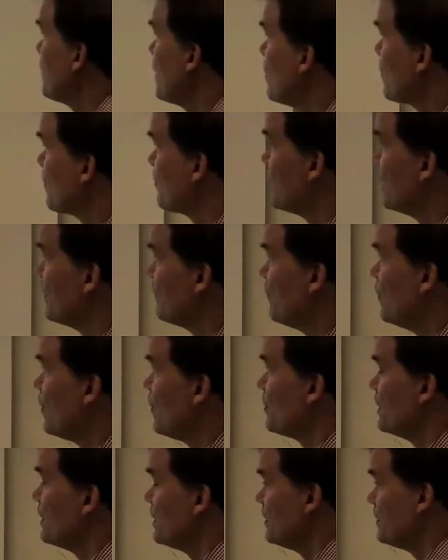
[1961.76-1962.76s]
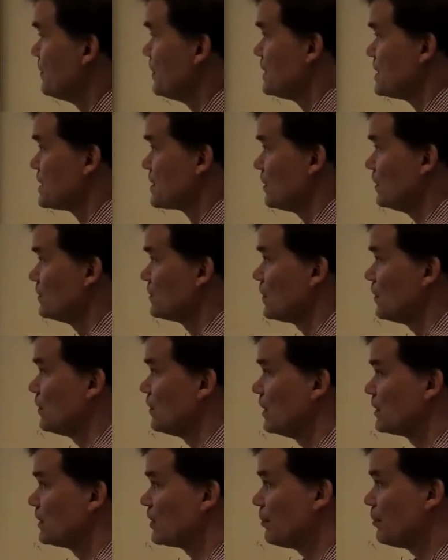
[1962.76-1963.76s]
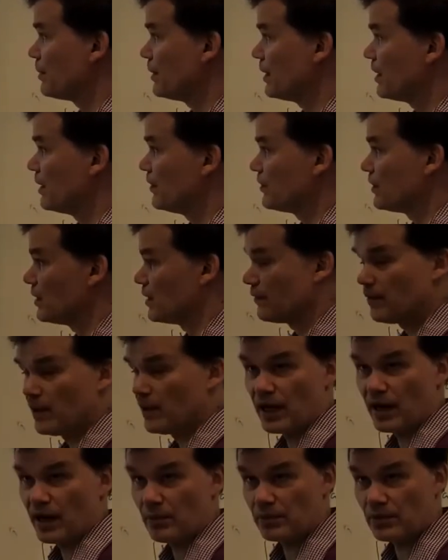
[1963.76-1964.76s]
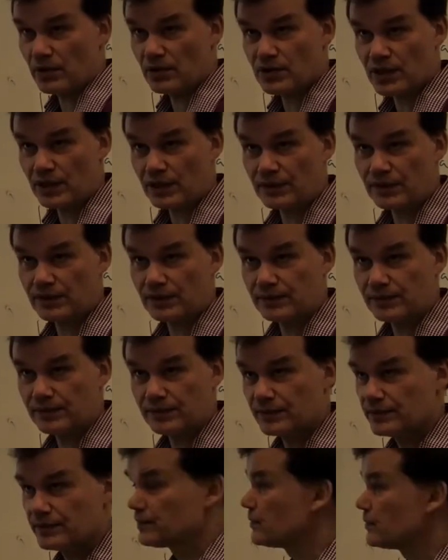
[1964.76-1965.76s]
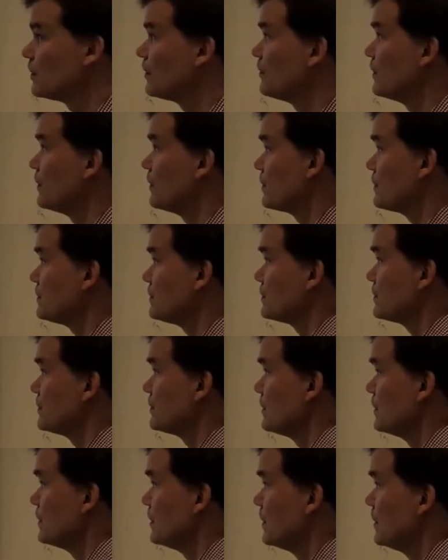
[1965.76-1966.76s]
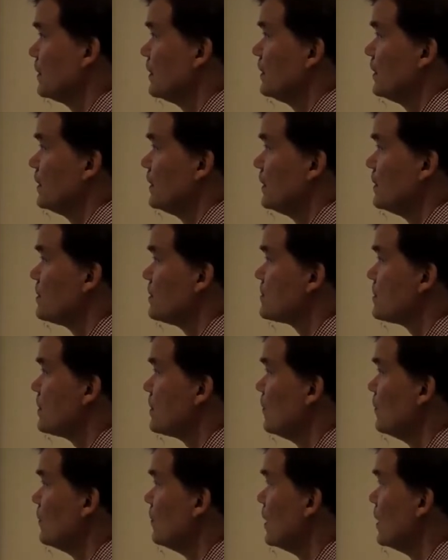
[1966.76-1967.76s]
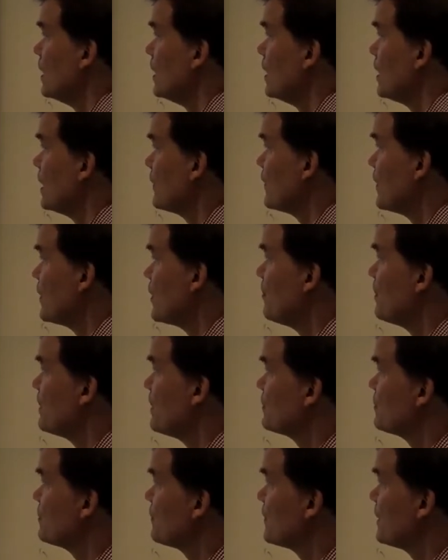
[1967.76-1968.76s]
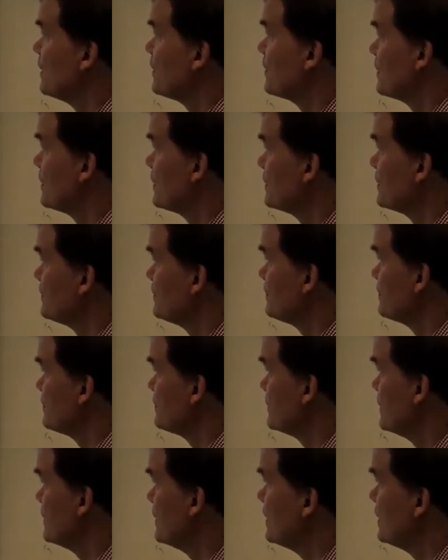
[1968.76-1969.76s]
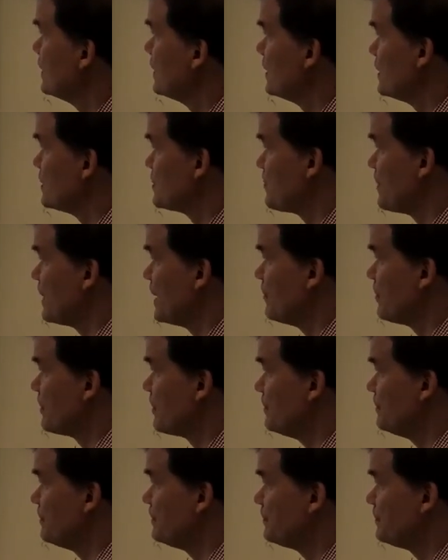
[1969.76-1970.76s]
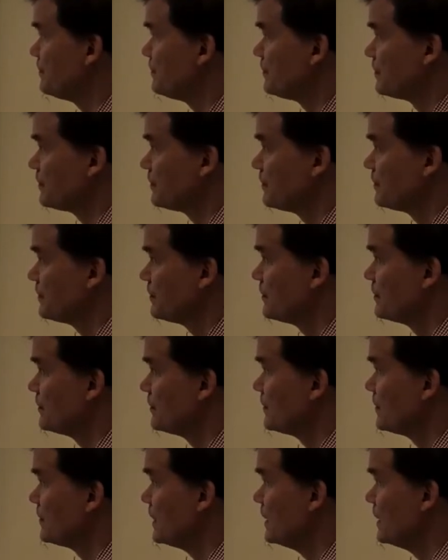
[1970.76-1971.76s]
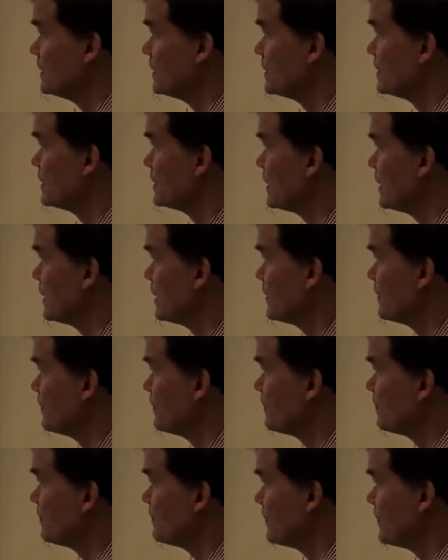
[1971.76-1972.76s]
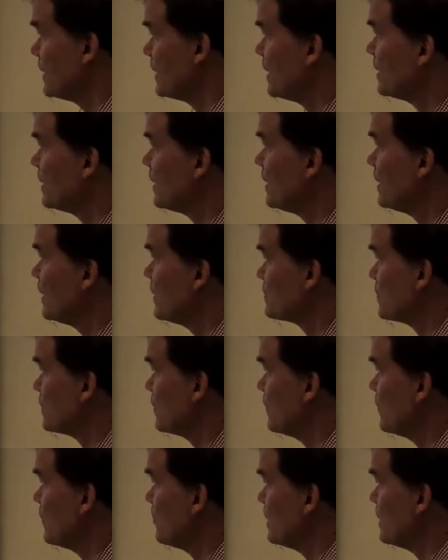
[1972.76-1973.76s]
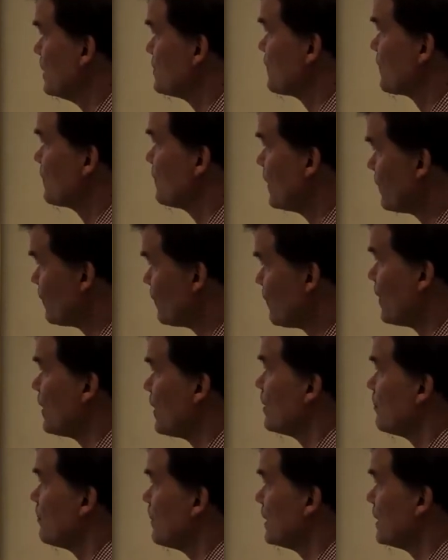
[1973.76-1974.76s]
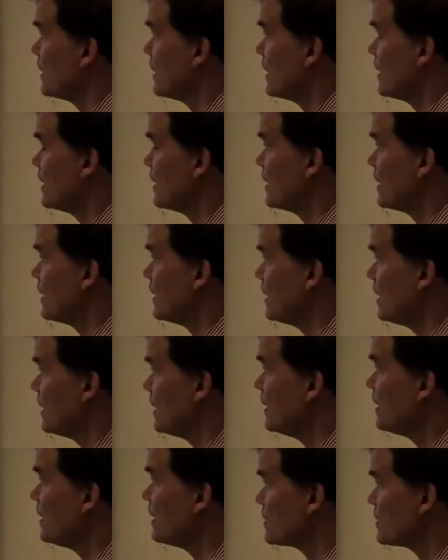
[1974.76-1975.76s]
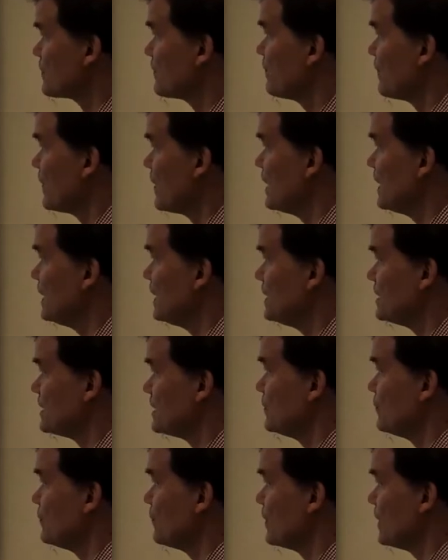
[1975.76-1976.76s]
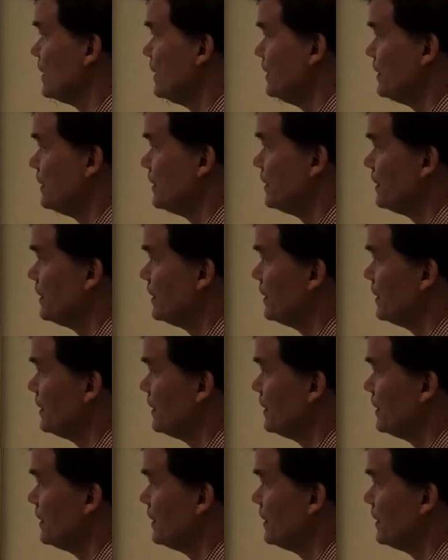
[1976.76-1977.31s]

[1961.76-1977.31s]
power beamforming, which is also a topic of the final project of yours. So I recommend to read this paper. It's written 10 years ago, but it's quite fundamental, and I think it's fairly easy to read.